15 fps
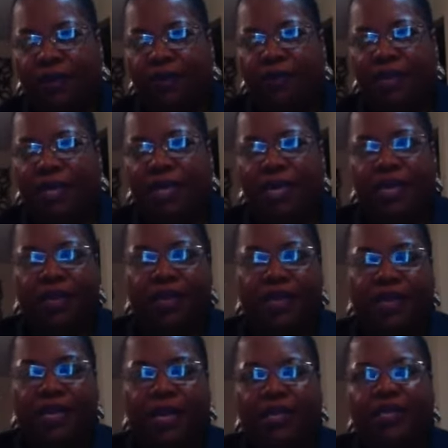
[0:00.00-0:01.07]
begin
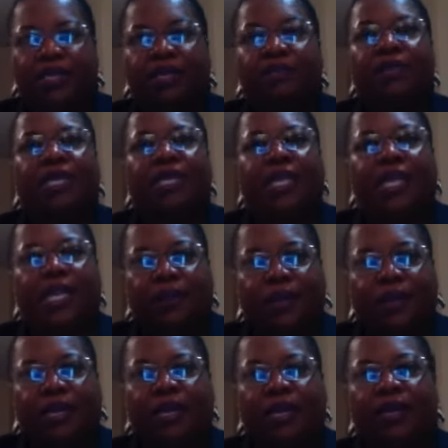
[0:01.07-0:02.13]
to get some
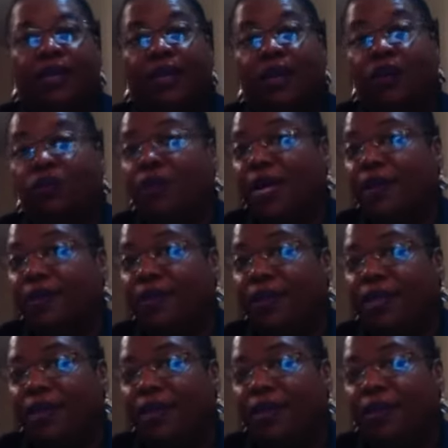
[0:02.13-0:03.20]
clarity around
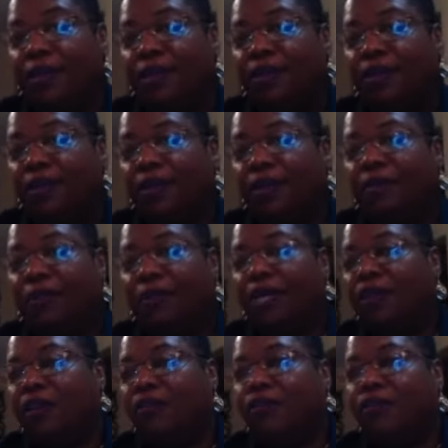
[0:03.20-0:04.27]
it.
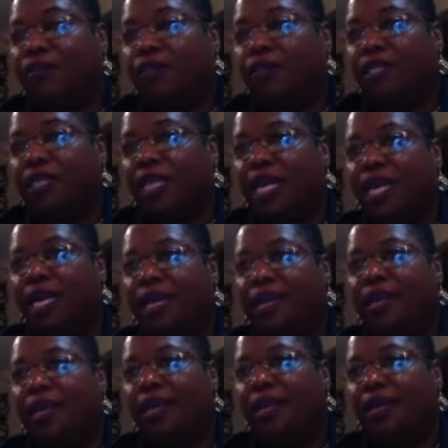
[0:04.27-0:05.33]
But if you
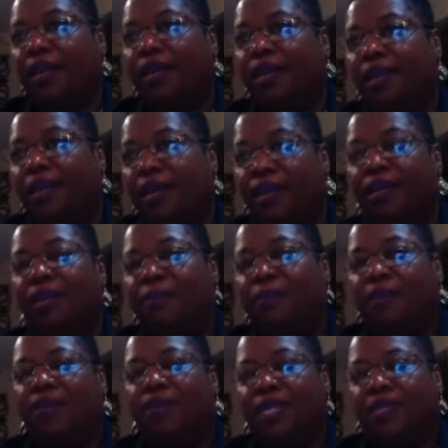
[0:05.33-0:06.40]
stay in the
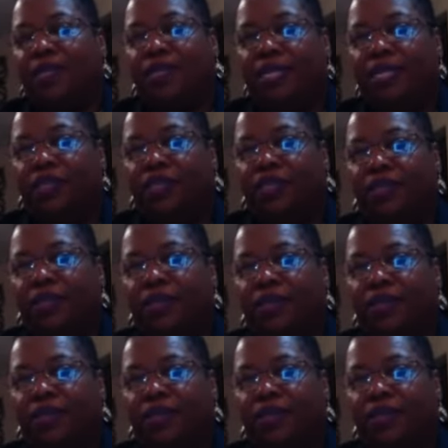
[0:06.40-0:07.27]
procrastination